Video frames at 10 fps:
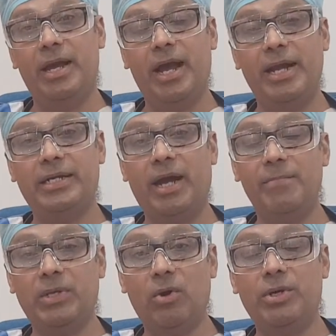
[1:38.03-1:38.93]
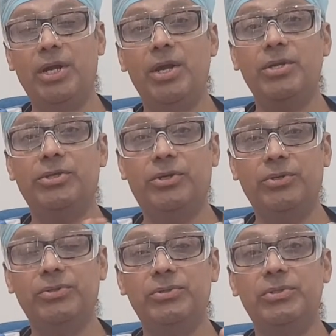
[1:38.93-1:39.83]
and comes out
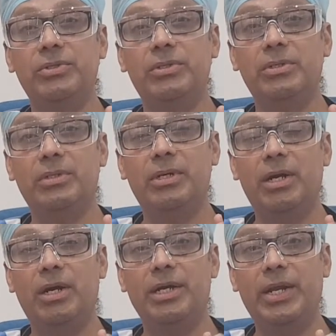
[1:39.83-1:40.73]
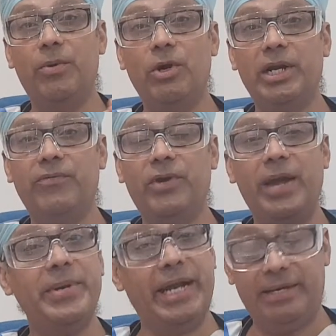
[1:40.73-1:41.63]
through devoted
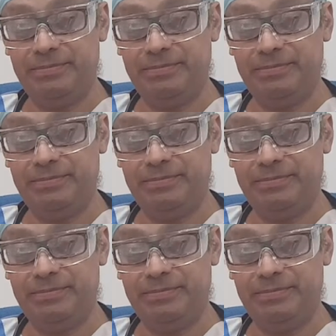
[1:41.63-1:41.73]
foramina.